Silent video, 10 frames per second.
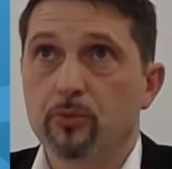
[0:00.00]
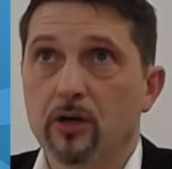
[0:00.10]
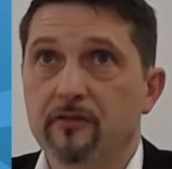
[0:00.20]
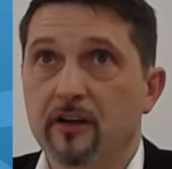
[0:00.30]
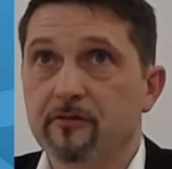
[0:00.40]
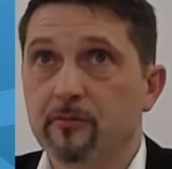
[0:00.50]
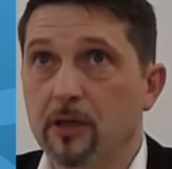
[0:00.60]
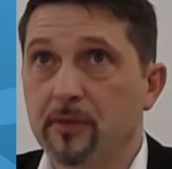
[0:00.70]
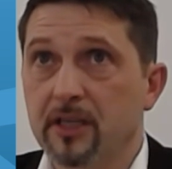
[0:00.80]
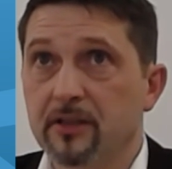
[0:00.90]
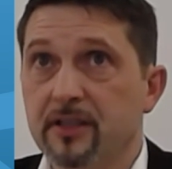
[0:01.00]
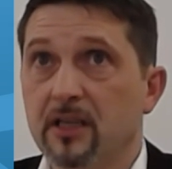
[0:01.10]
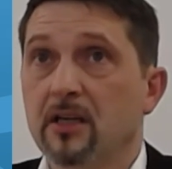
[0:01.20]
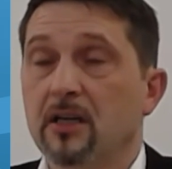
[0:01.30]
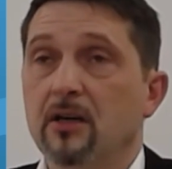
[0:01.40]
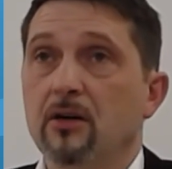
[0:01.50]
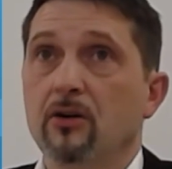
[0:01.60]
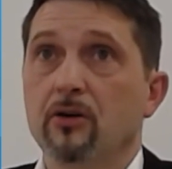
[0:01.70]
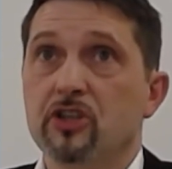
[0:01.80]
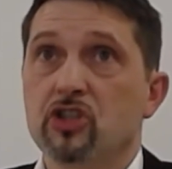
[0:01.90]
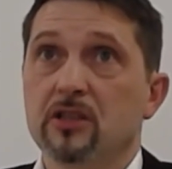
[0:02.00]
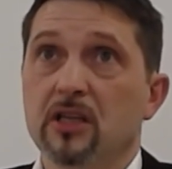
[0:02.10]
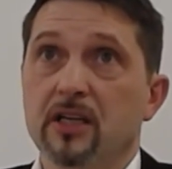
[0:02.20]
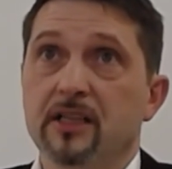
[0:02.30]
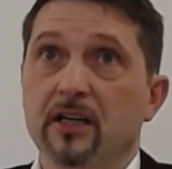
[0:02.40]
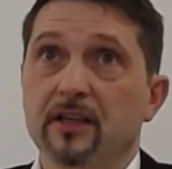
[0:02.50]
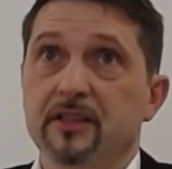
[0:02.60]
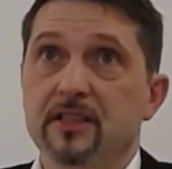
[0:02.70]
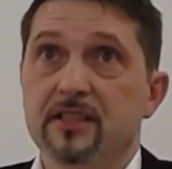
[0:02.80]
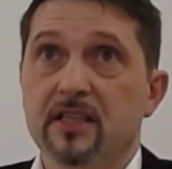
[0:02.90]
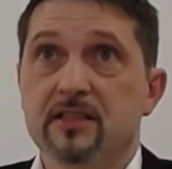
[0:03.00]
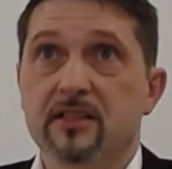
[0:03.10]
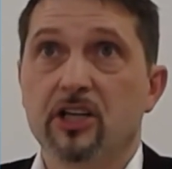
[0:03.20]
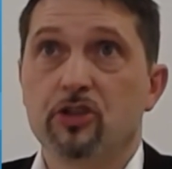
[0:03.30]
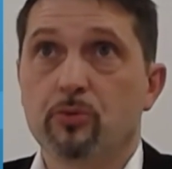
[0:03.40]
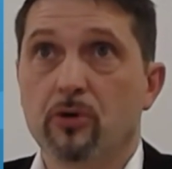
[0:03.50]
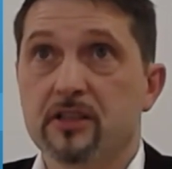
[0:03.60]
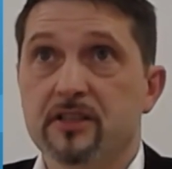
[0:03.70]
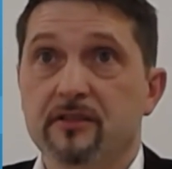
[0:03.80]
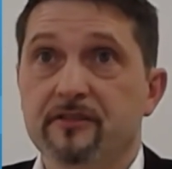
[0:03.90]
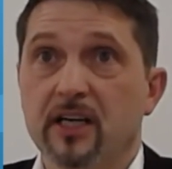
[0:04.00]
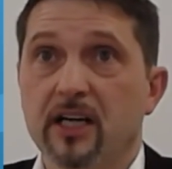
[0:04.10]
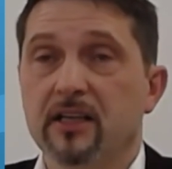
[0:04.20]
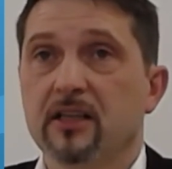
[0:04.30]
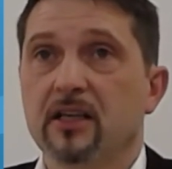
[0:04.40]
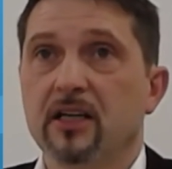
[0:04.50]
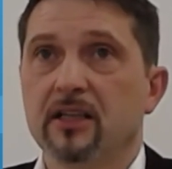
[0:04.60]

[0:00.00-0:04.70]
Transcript: 1.5 millimeter, originally done in six stage progressive die.